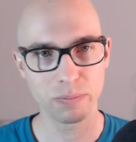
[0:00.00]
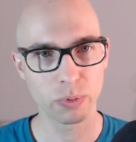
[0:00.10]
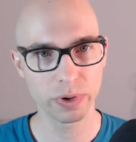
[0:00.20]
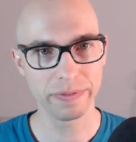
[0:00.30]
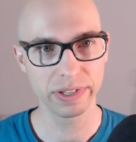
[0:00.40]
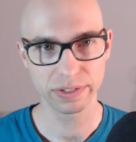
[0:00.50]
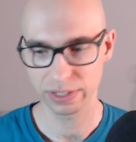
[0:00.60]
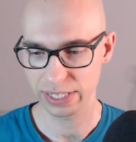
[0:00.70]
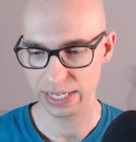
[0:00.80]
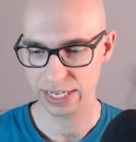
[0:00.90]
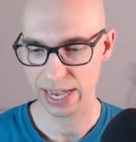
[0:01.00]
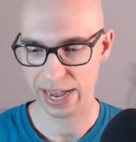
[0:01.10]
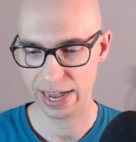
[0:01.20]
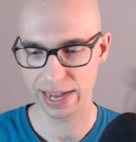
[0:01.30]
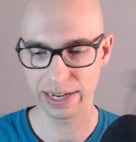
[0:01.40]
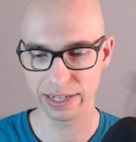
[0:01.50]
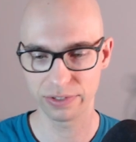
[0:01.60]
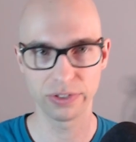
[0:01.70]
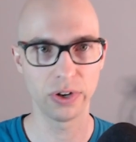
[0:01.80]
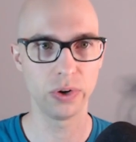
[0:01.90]
previously had it
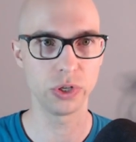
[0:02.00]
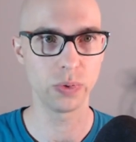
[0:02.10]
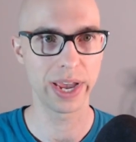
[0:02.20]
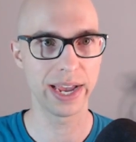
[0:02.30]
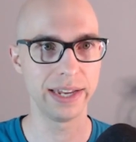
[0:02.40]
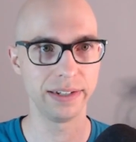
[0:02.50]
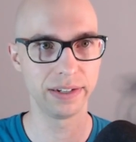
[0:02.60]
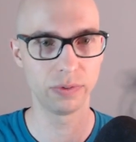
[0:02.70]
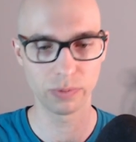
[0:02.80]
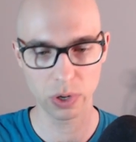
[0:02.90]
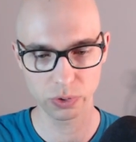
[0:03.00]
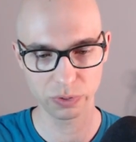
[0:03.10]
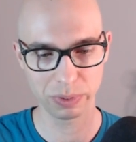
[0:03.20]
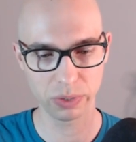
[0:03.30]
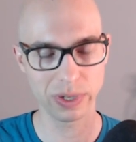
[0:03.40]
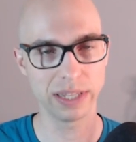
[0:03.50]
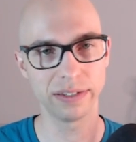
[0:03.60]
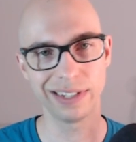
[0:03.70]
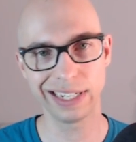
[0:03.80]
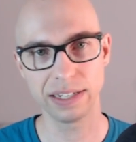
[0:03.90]
so you had roads between the
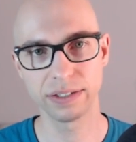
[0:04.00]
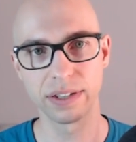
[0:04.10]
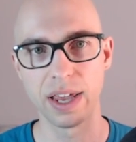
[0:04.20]
cities.